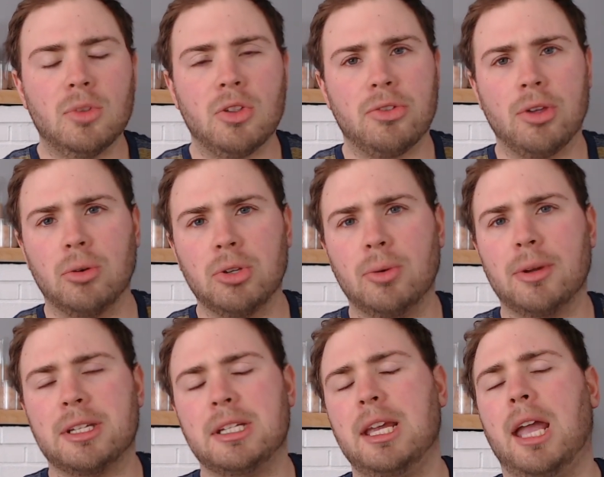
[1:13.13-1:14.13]
So
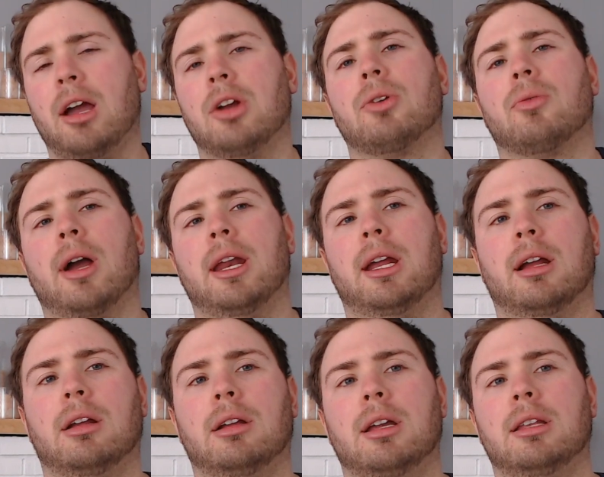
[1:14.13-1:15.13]
USDA
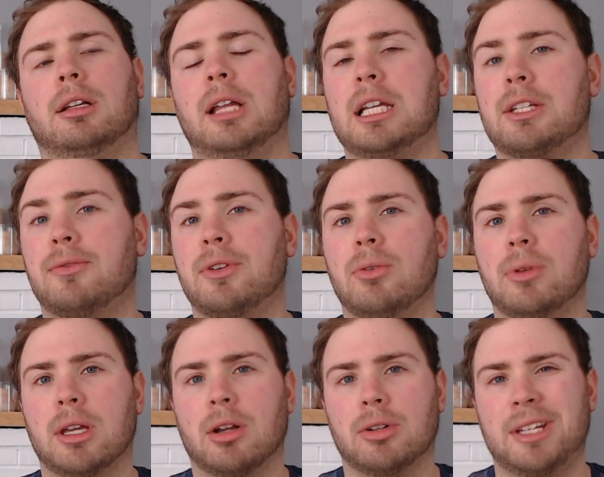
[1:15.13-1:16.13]
underwriting in the last few
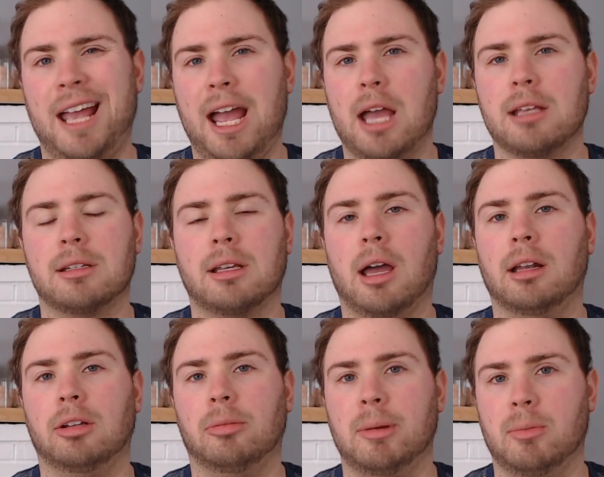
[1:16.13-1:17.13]
years has gotten
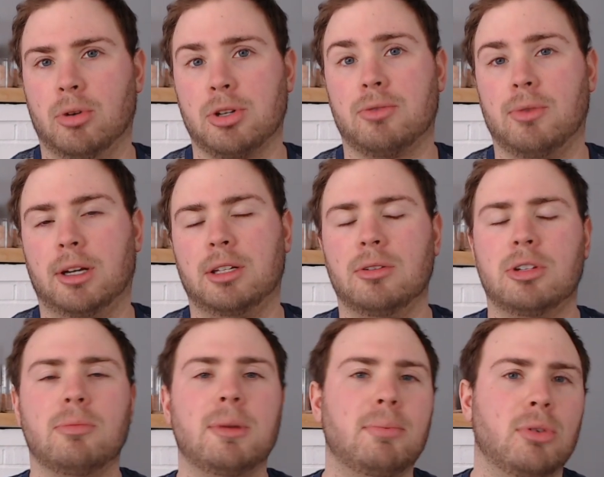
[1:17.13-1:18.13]
a little bit more strict. It
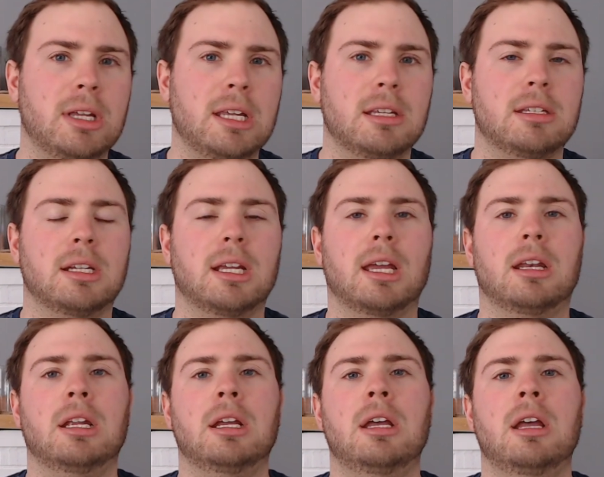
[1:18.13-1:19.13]
used to be pretty easy to
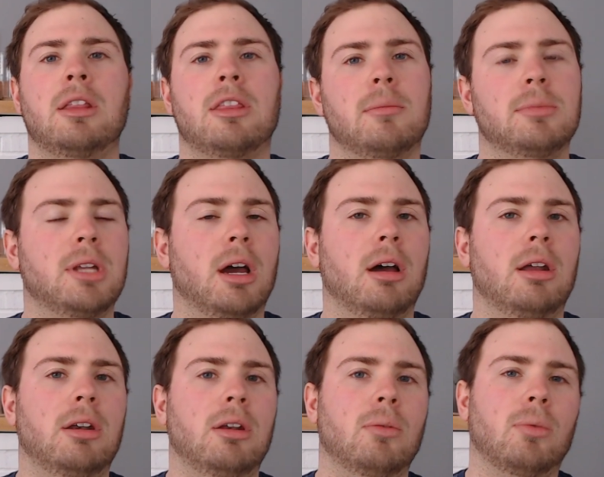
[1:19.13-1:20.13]
get them
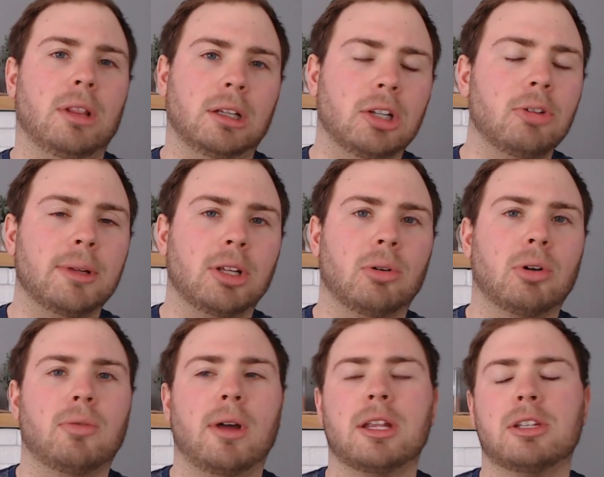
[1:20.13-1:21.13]
done with a little bit lower
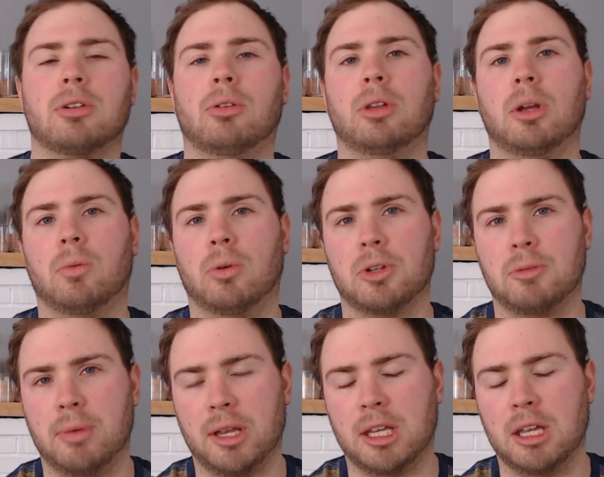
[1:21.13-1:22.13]
credit score. They weren't as
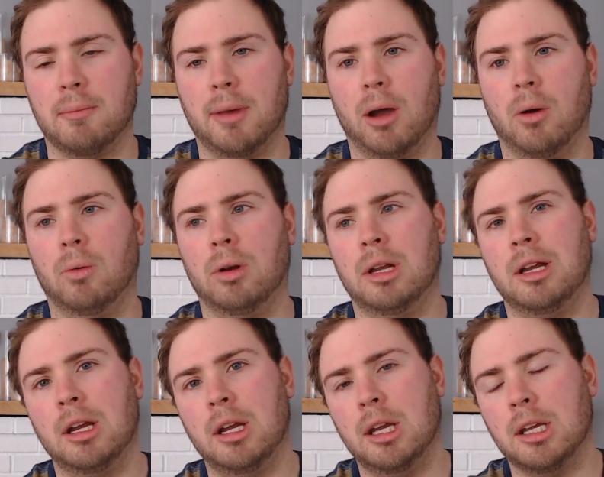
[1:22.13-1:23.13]
picky about
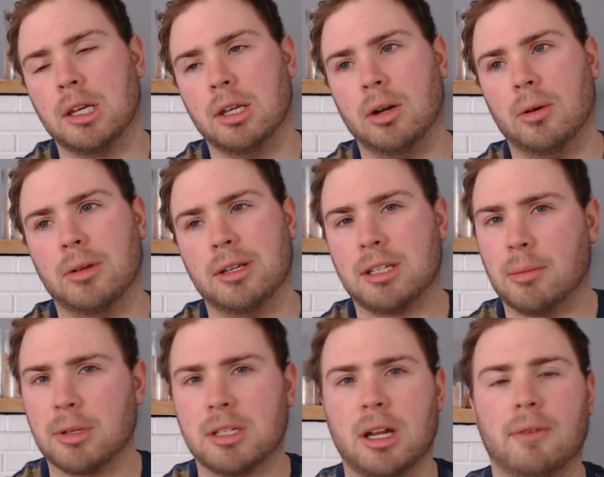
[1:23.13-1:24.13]
some
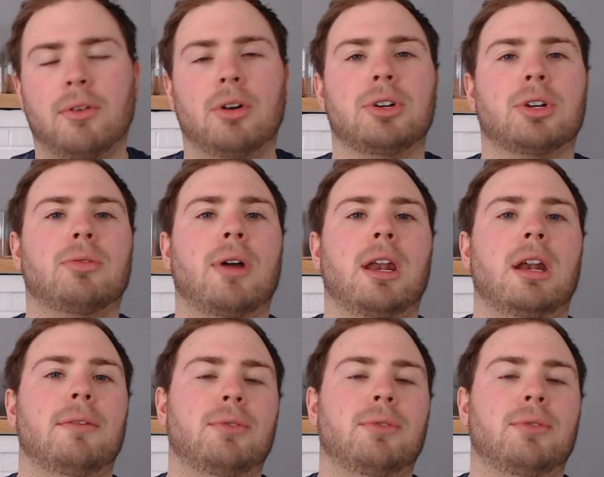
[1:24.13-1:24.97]
of the stuff on your credit.